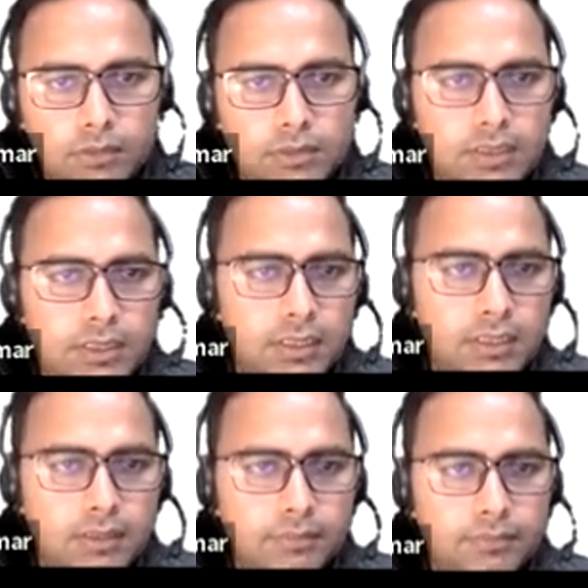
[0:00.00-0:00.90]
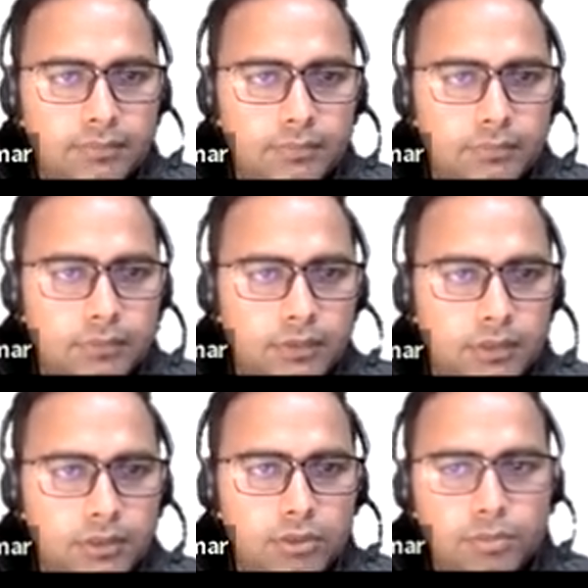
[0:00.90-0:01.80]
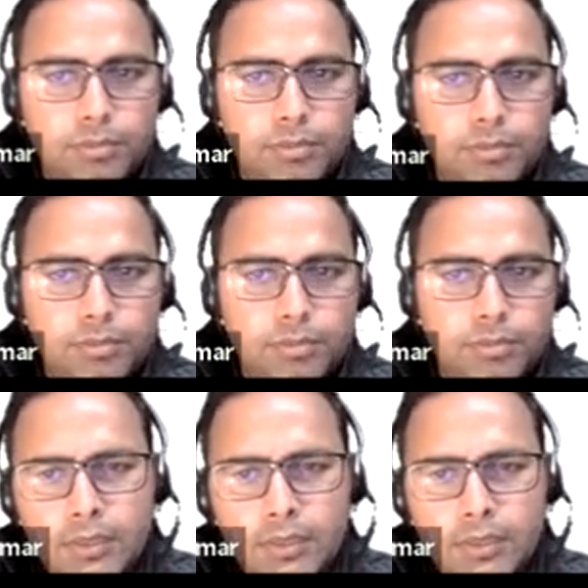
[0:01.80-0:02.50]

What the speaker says: side, top, right?